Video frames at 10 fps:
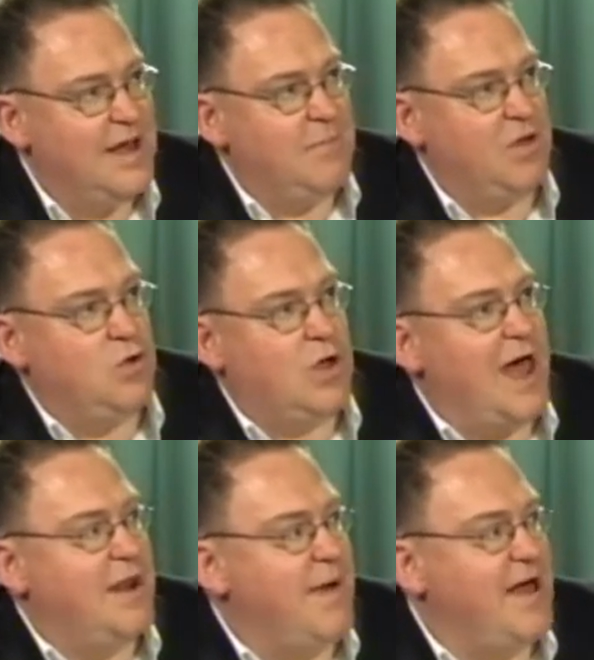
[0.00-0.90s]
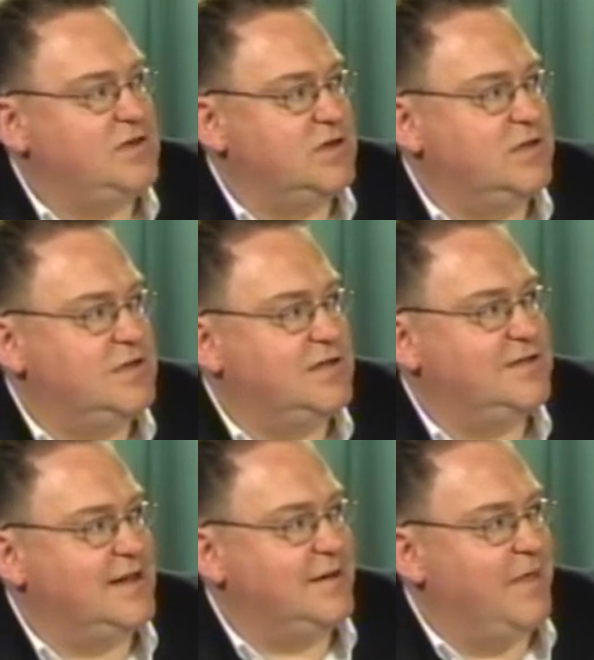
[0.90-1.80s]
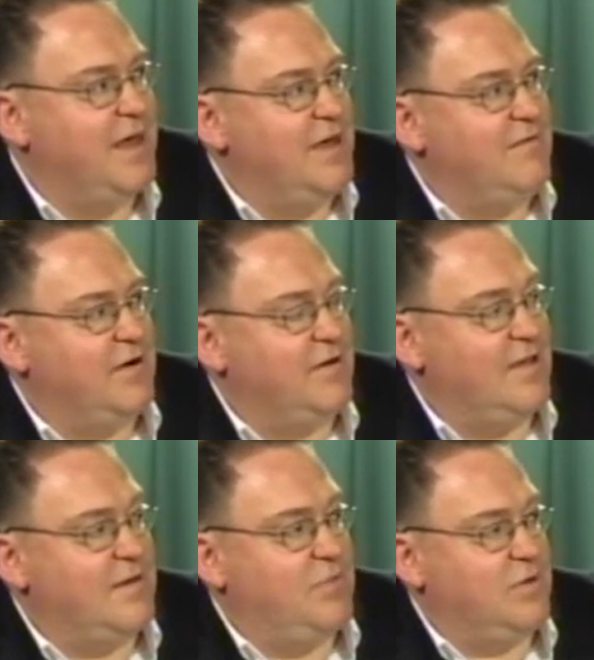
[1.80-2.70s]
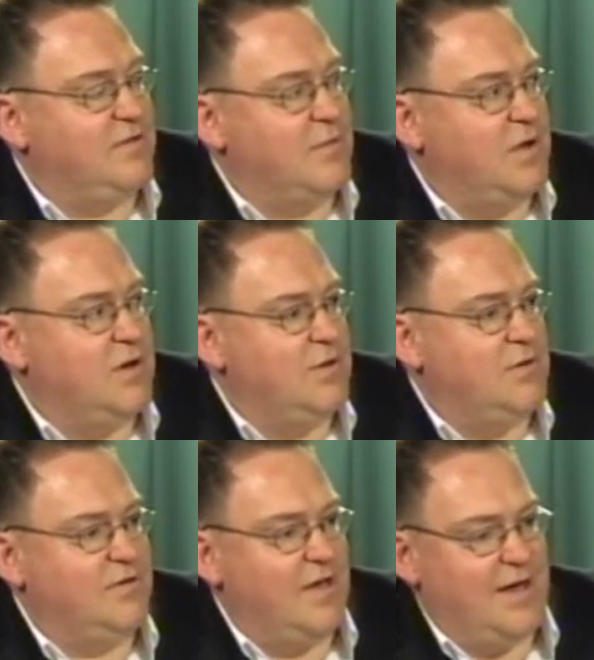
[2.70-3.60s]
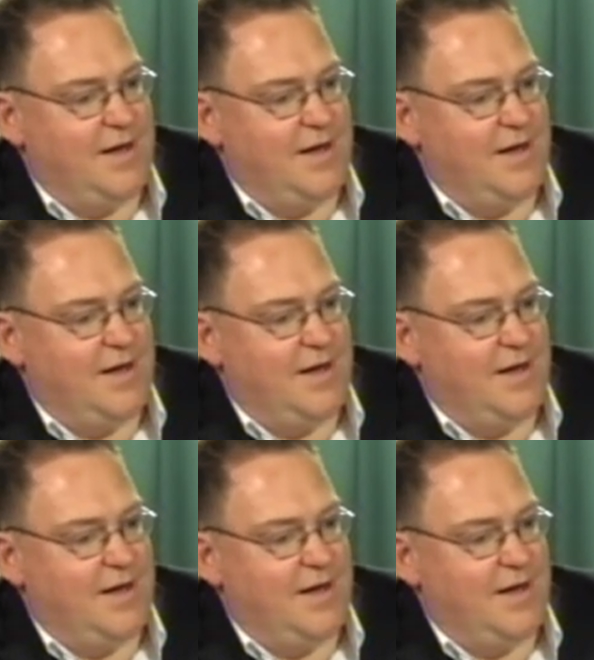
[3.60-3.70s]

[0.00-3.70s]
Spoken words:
But you can imagine that, for example, someone who's